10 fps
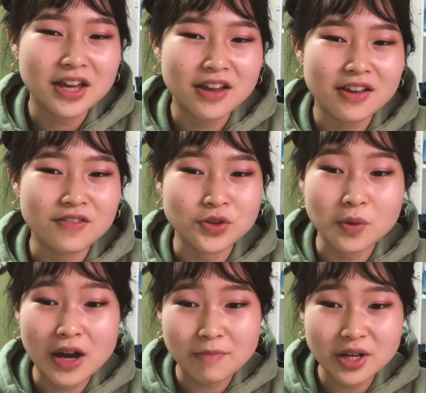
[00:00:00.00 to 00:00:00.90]
if you don't
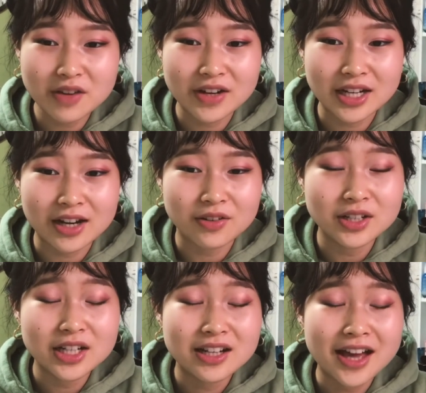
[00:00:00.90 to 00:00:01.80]
have money right now,
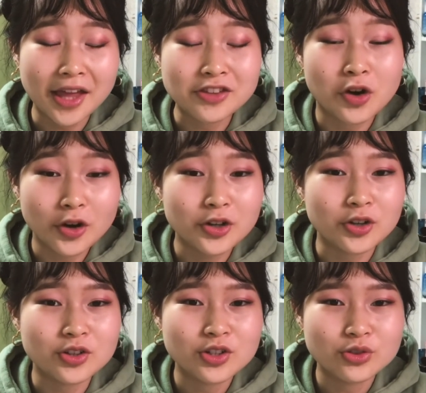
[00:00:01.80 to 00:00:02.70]
it's
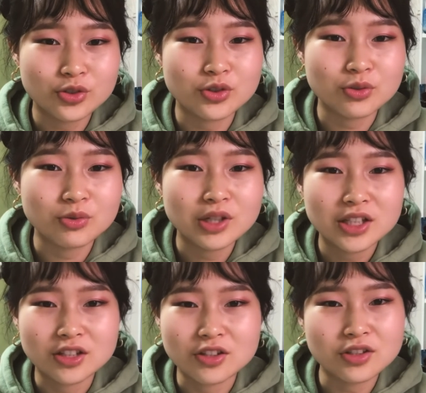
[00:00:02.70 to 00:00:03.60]
harder to do
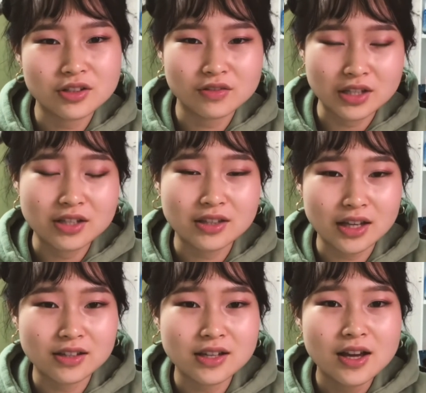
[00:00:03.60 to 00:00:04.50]
these
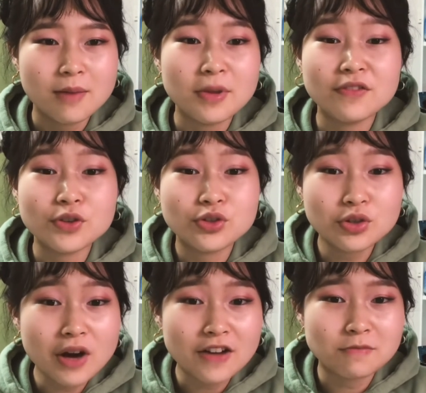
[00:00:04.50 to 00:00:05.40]
things. But if you do
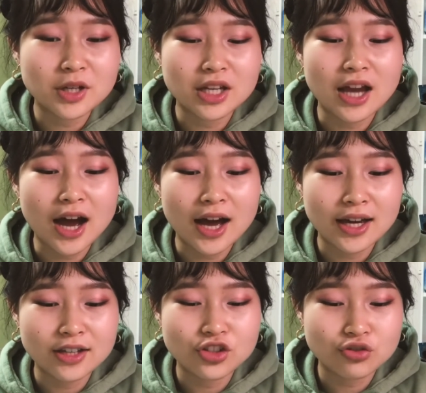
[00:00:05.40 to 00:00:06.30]
have money,
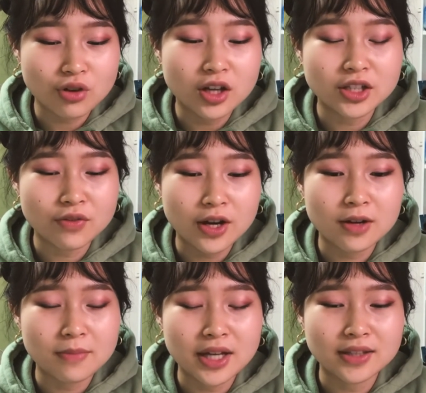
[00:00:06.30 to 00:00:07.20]
I strongly
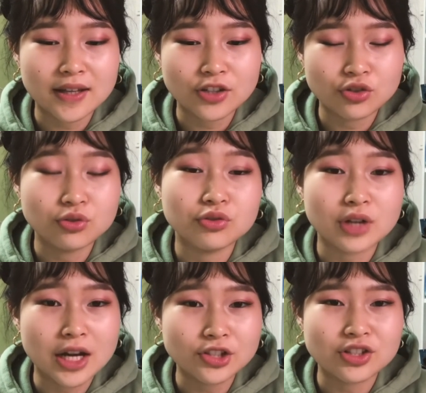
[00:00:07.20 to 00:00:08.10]
recommend that you do
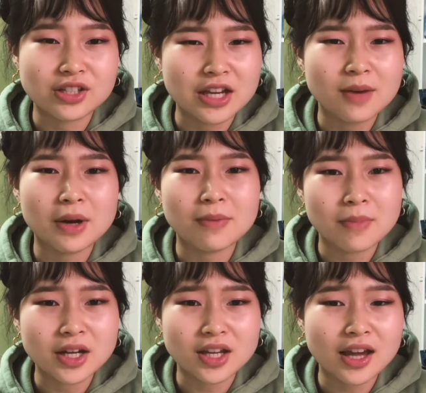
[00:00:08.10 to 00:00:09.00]
not just think about
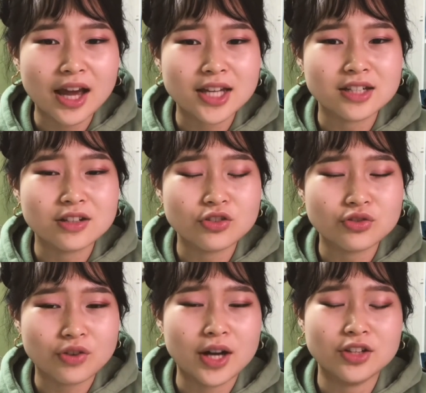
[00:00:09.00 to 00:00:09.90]
money and
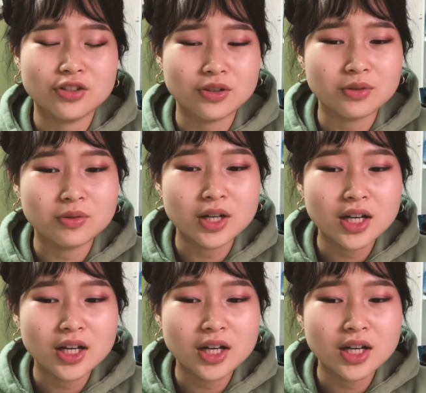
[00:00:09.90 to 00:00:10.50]
try to